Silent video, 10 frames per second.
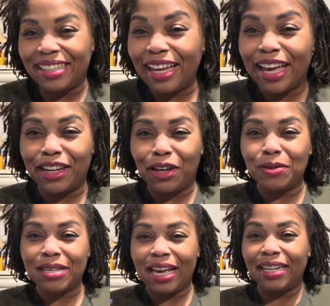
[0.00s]
That kind of
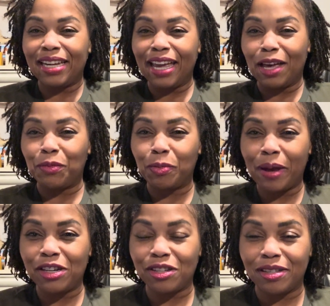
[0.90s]
goes hand in hand with
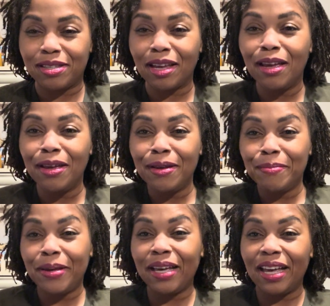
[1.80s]
patience,
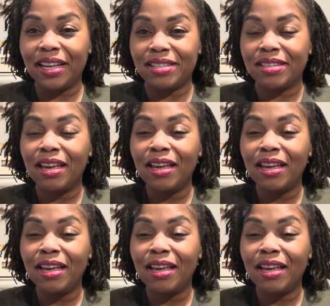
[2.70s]
because